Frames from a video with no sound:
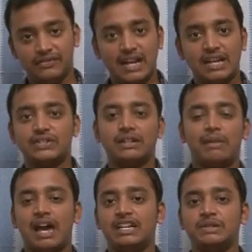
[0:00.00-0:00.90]
financial
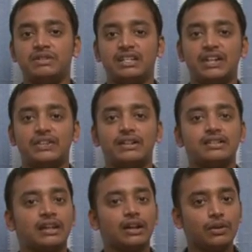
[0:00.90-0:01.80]
management
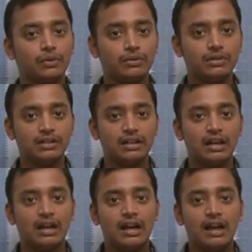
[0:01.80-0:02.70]
decisions include
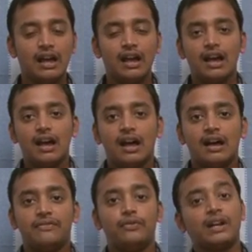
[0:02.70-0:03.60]

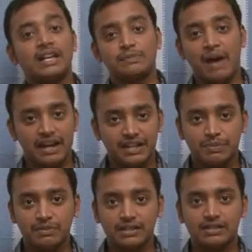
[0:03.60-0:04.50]
Forex
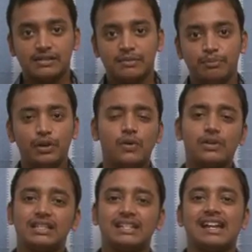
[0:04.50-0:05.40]
management,
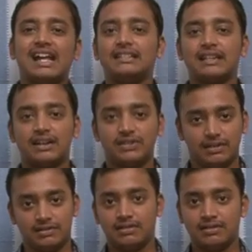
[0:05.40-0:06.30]
because the
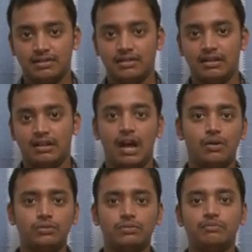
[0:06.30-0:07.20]
transactions
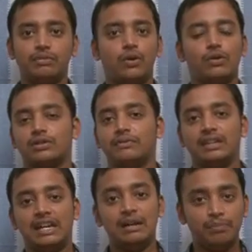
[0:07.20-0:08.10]
now, because of
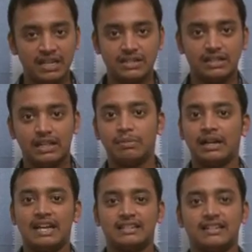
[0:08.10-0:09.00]
the LPG,
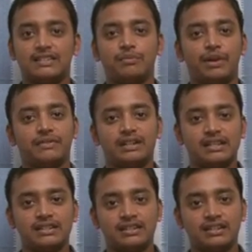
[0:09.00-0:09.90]
liberalization,
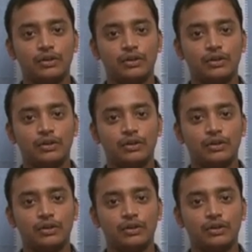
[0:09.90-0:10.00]
privatization